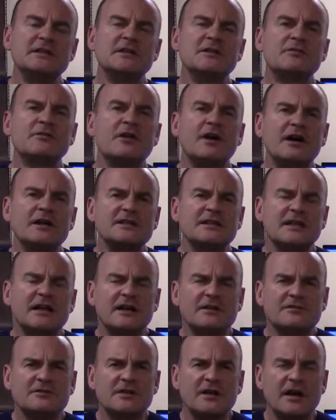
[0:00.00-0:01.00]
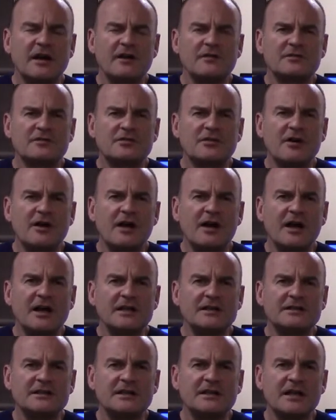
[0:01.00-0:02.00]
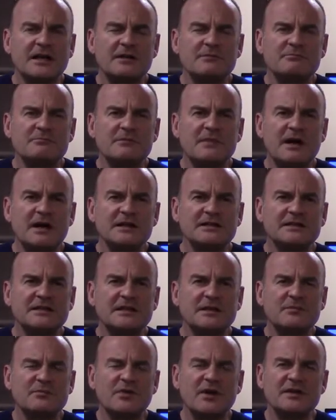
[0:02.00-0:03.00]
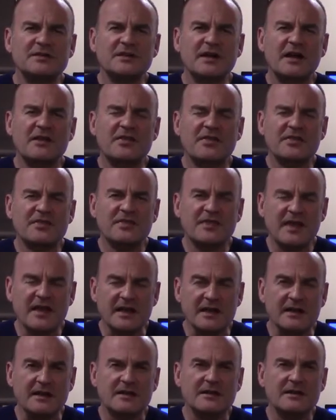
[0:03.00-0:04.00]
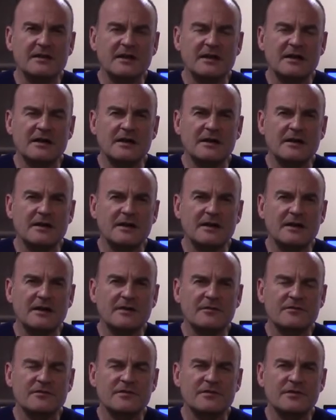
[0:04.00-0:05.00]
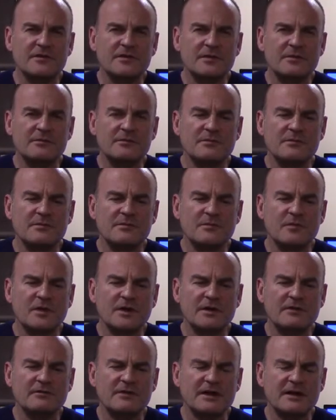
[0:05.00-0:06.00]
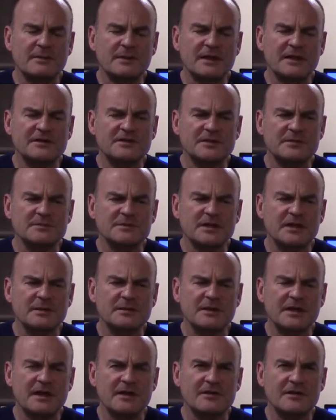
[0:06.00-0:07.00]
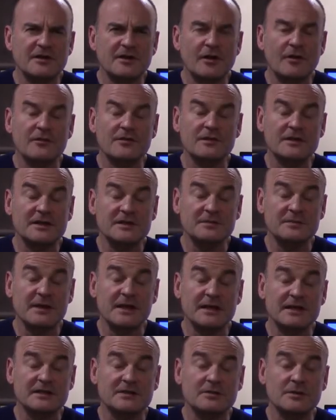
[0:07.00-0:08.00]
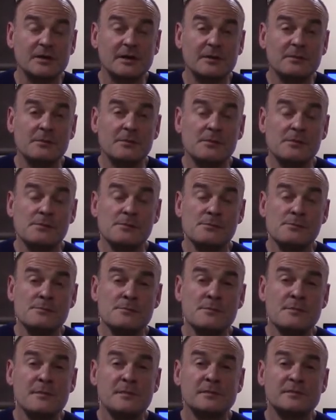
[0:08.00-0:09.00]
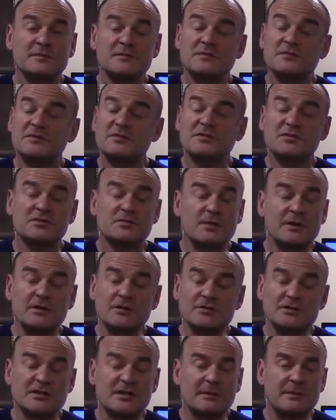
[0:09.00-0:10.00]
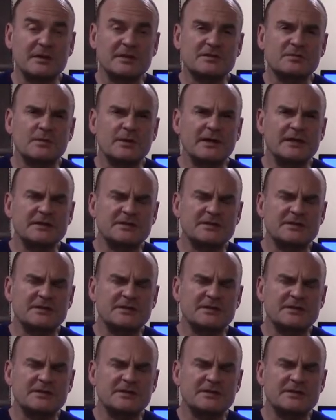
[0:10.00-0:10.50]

variety I've tried, and I'm mighty impressed. I think from what I've read about it some time ago that often it's made into a sweet or semi-sweet